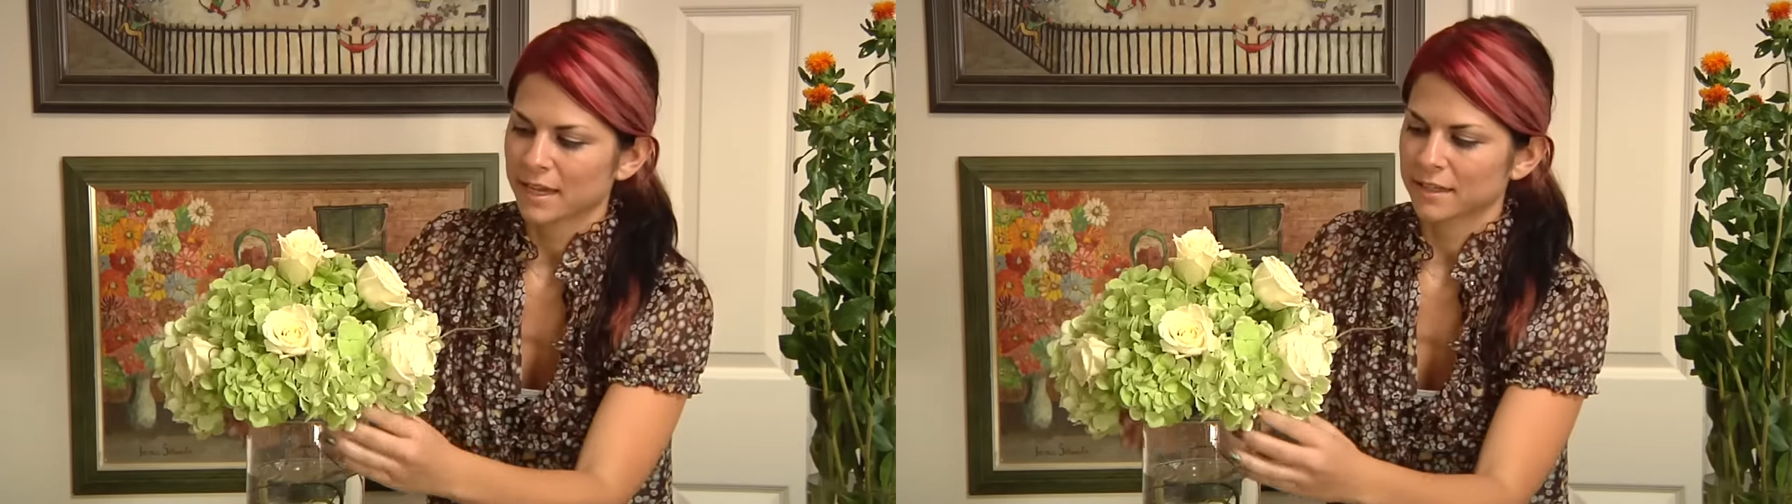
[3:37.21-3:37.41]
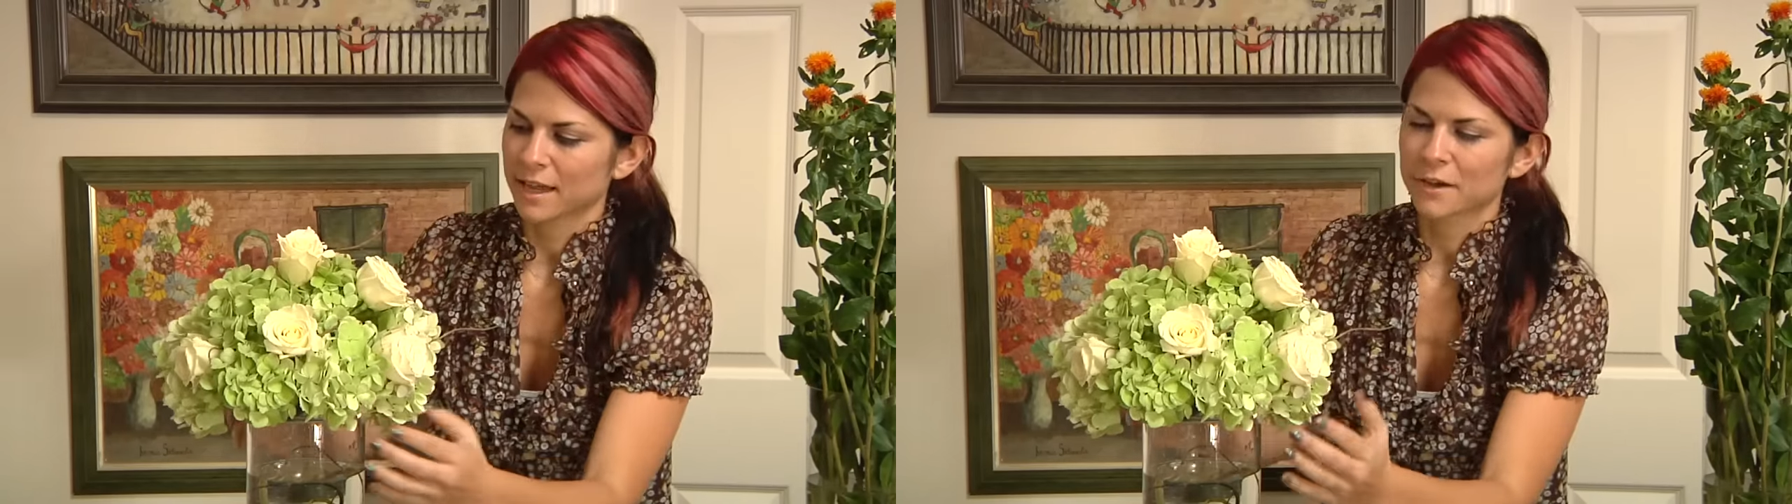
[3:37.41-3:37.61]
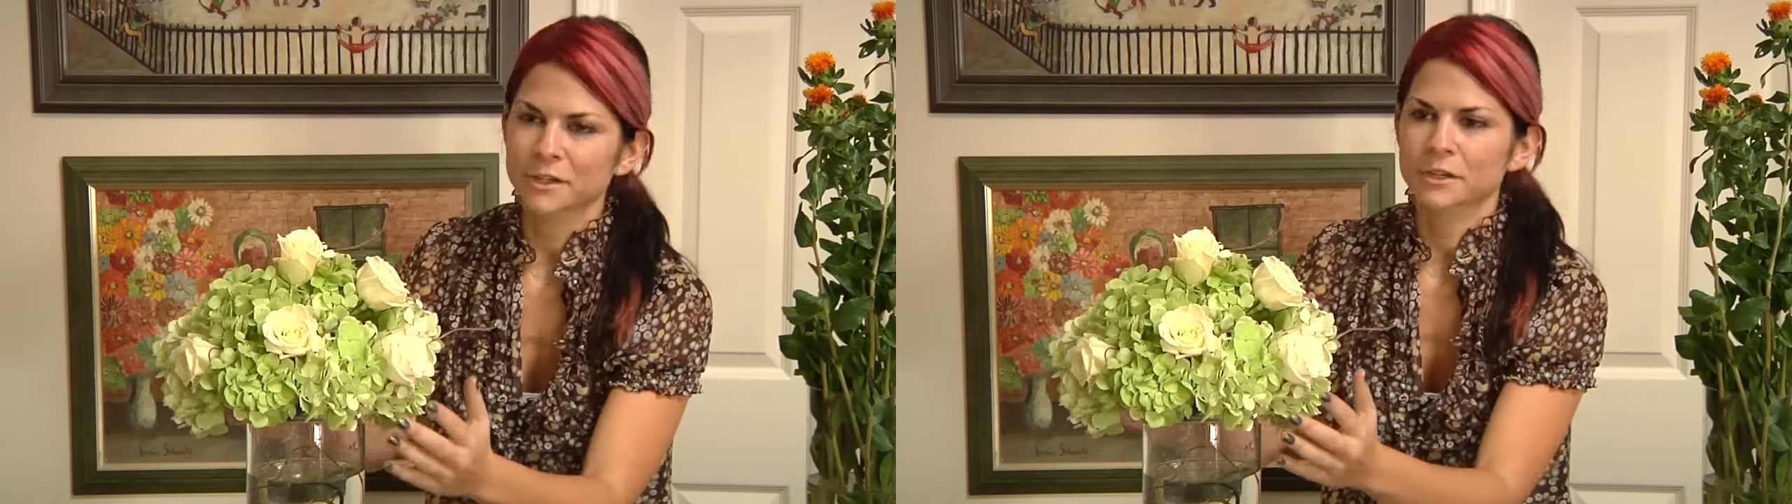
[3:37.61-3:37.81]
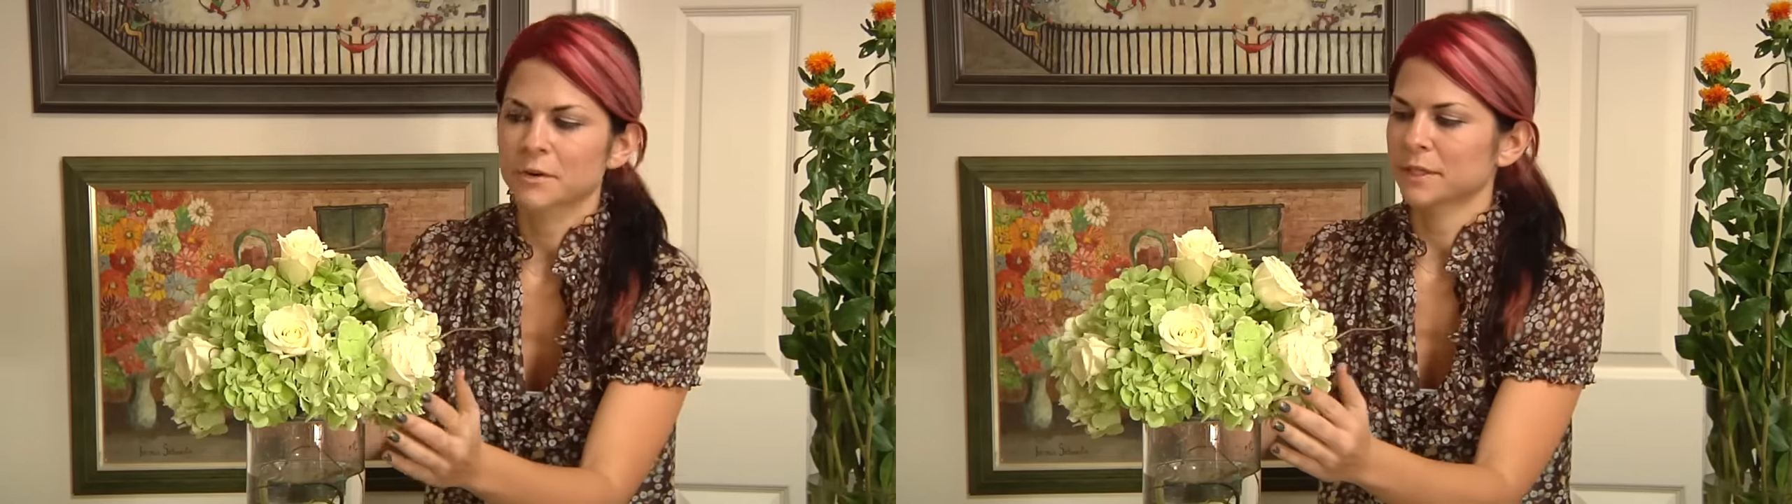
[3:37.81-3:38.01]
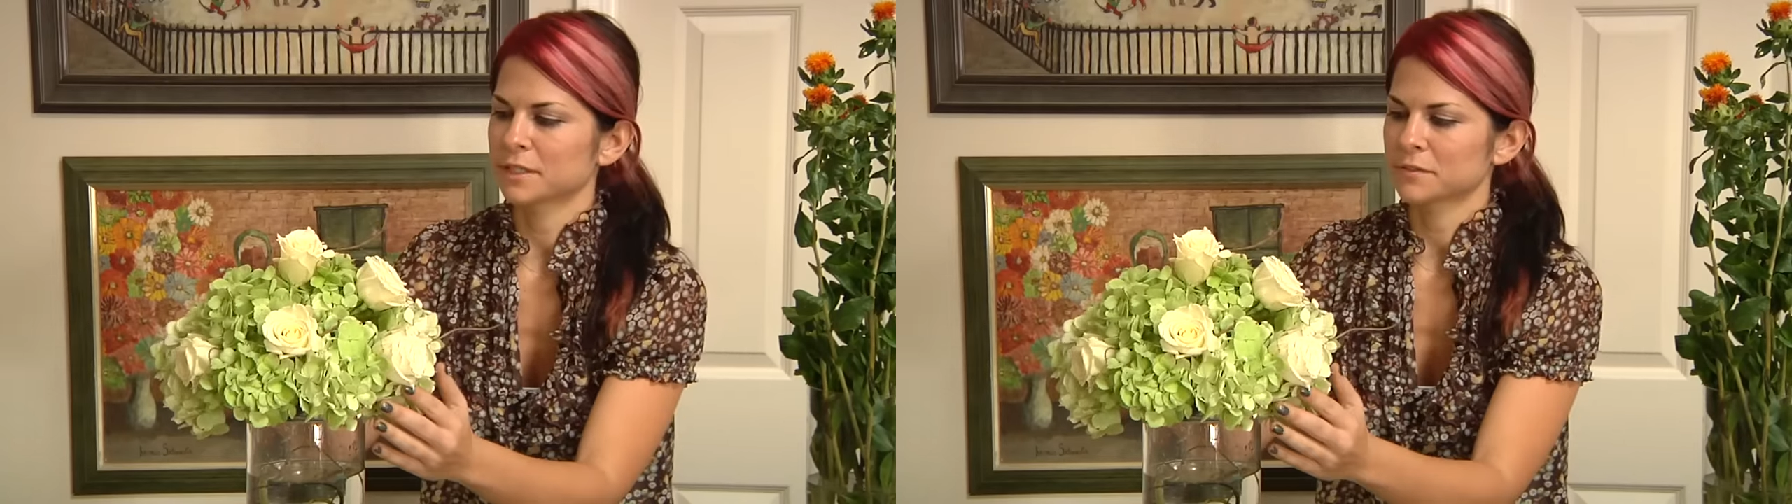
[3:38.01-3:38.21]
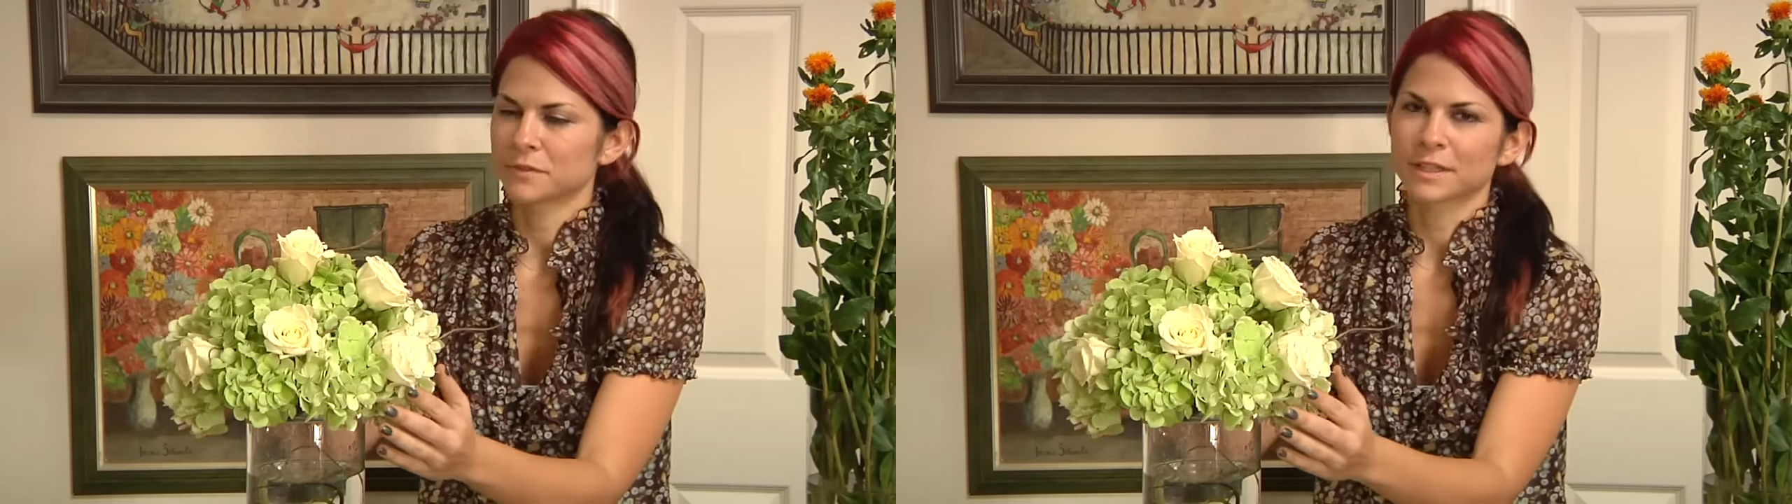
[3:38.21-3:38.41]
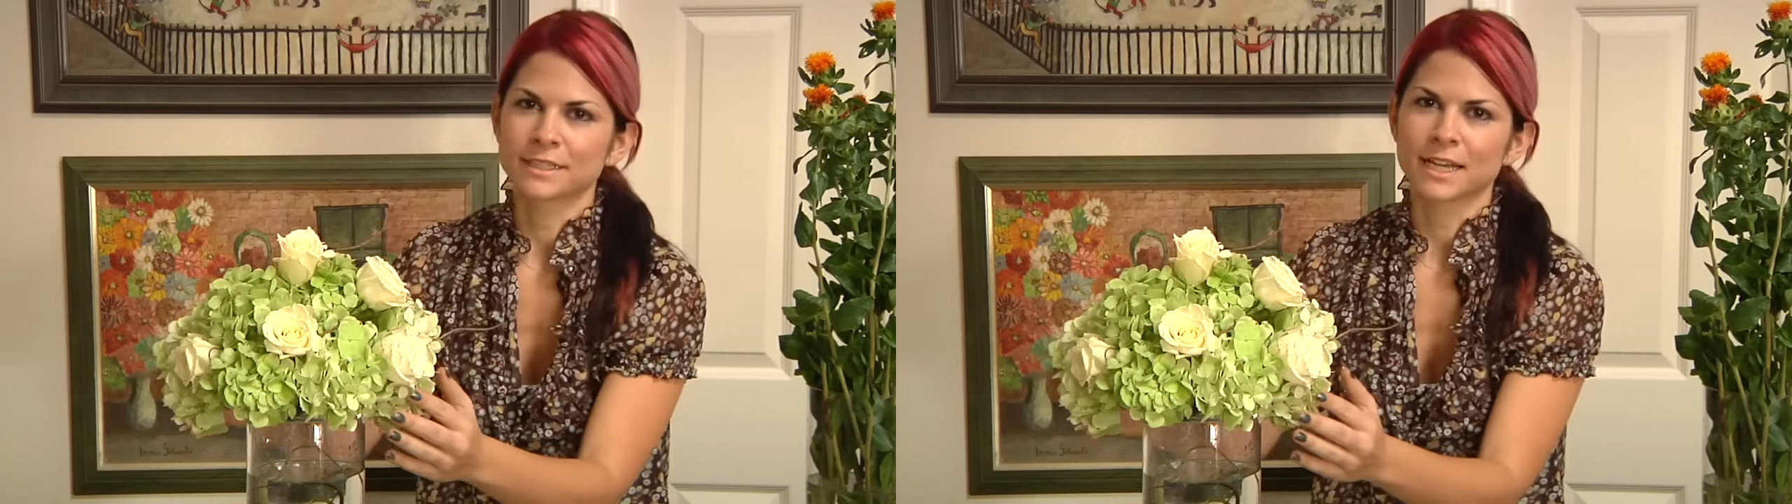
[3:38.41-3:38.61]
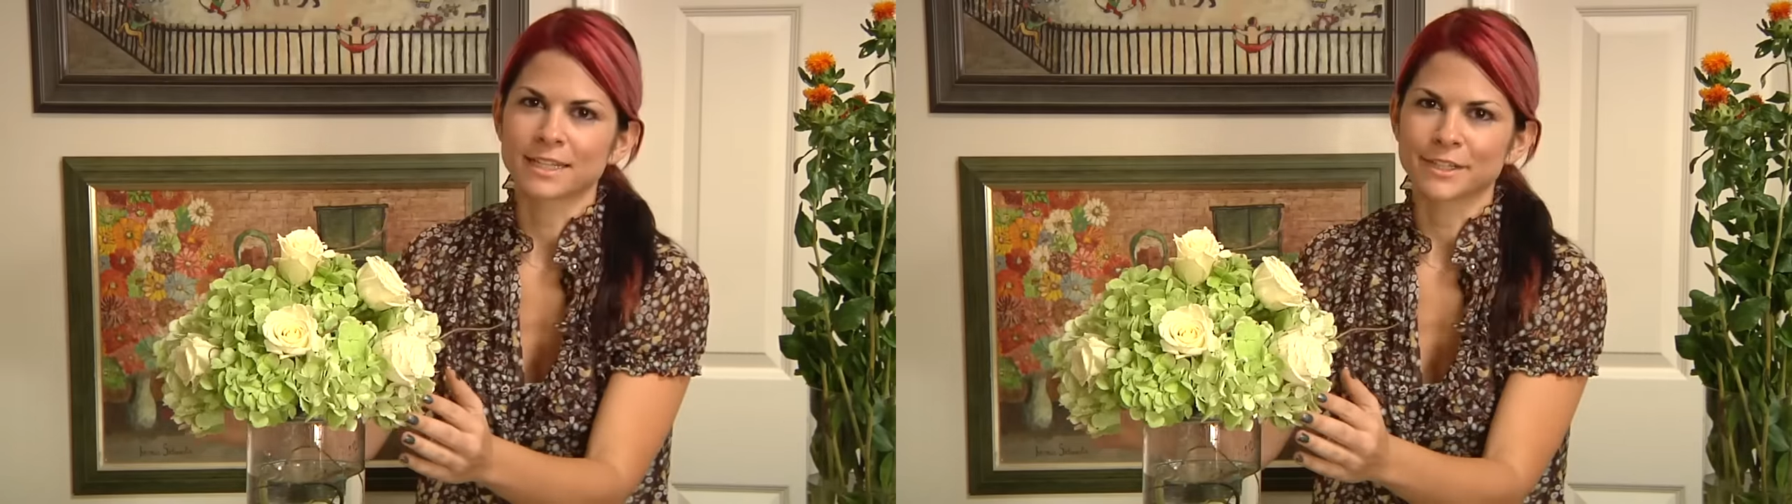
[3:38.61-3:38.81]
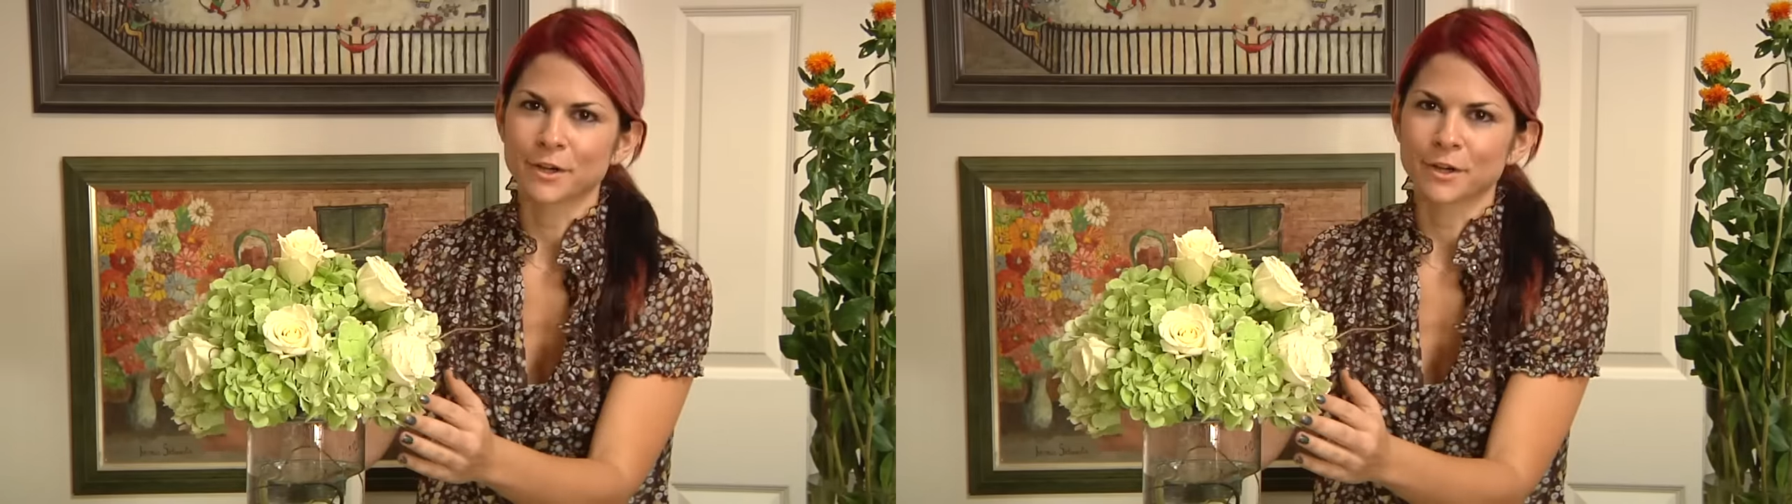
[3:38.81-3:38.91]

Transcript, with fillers: and now you're going to fill in any